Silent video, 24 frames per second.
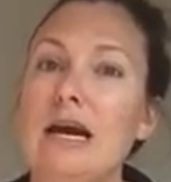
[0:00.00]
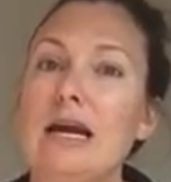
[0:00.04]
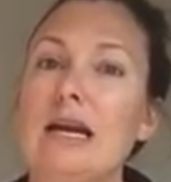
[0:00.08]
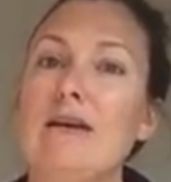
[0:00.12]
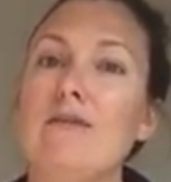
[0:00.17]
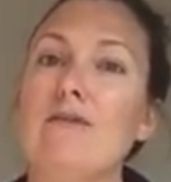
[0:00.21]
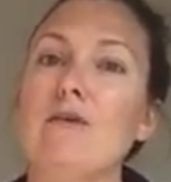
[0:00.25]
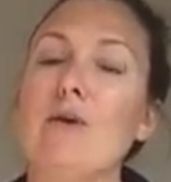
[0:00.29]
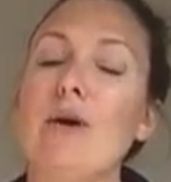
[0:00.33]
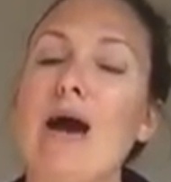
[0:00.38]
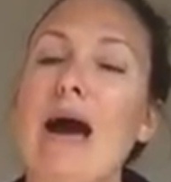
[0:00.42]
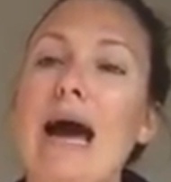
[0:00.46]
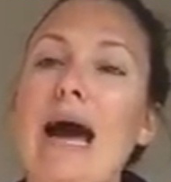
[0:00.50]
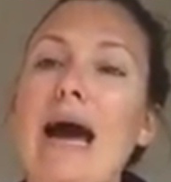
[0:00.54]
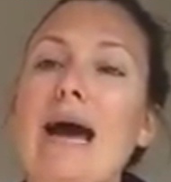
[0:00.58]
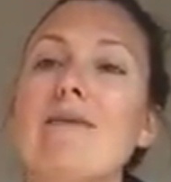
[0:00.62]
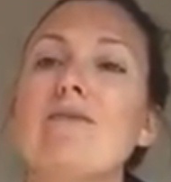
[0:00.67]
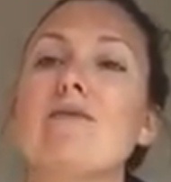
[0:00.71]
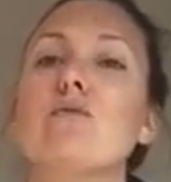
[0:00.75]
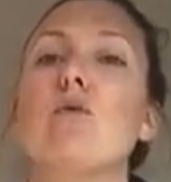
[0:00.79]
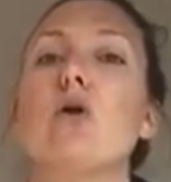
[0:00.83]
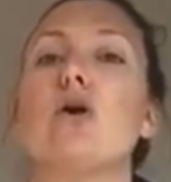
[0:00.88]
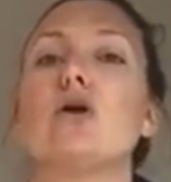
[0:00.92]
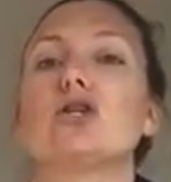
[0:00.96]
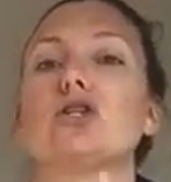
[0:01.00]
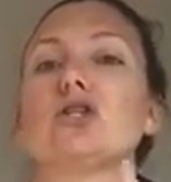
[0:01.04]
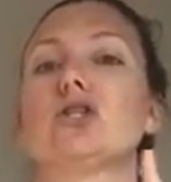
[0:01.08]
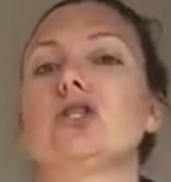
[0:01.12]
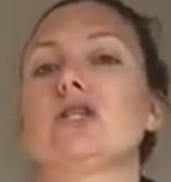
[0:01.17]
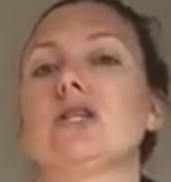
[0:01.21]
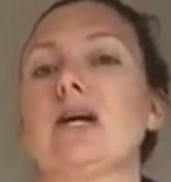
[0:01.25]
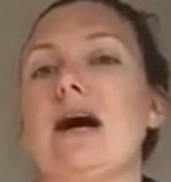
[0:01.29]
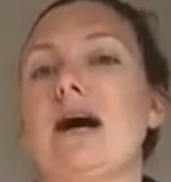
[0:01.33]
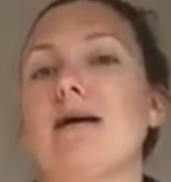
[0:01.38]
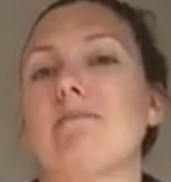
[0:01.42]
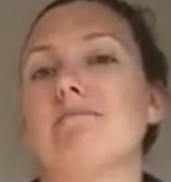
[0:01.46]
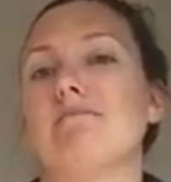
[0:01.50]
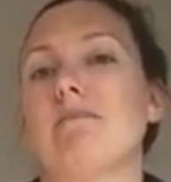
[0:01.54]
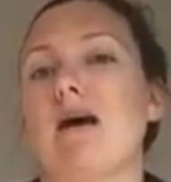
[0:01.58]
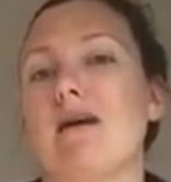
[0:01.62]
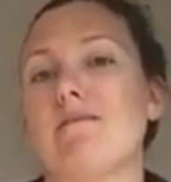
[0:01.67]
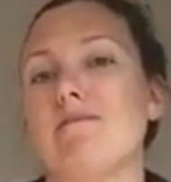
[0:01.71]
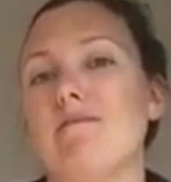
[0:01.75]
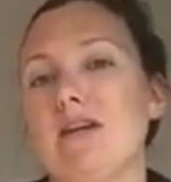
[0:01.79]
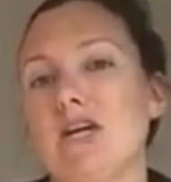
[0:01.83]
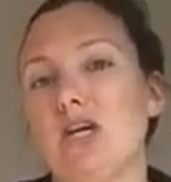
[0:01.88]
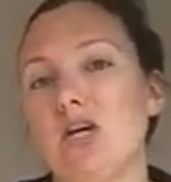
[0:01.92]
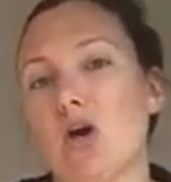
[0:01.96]
If you have watched
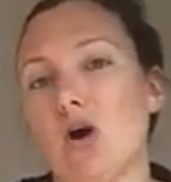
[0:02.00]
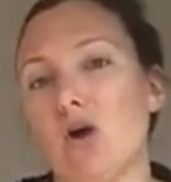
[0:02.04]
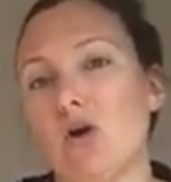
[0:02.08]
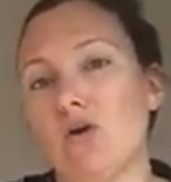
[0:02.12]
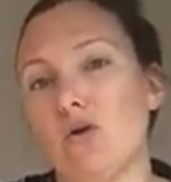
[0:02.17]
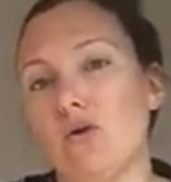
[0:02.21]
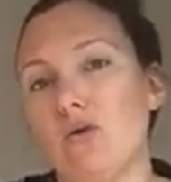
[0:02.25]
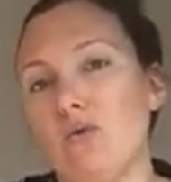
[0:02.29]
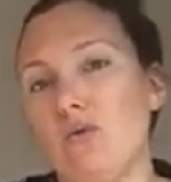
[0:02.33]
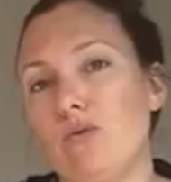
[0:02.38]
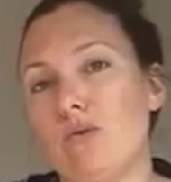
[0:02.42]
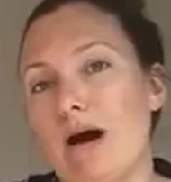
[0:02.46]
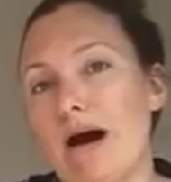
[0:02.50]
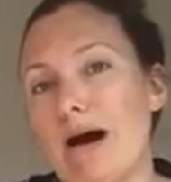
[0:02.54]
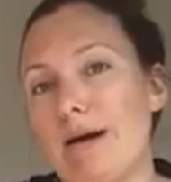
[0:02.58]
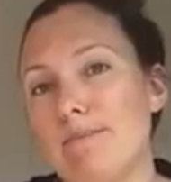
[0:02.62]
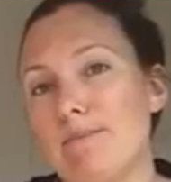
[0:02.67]
my video